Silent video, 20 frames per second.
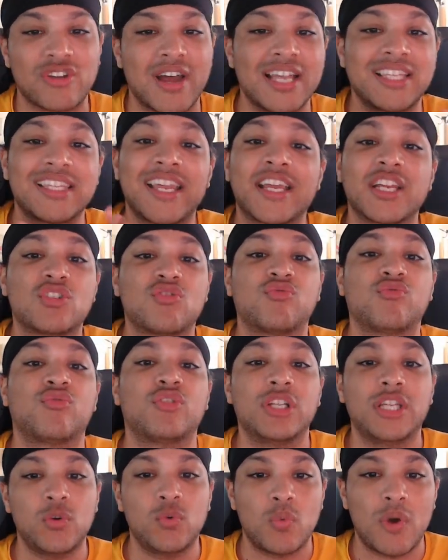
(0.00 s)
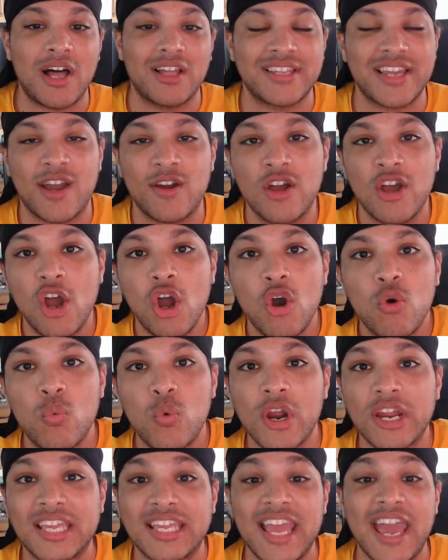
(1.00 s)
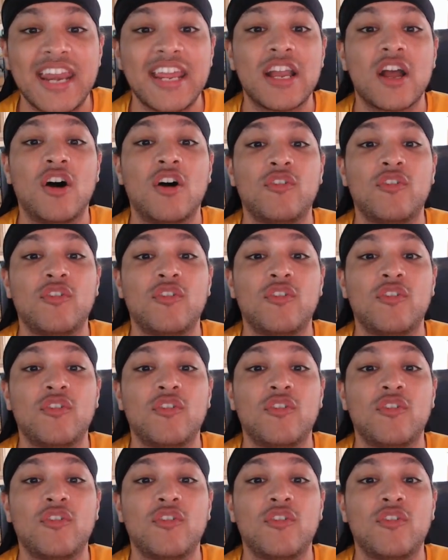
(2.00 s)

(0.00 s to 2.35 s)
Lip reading: so I think it's really well that we're getting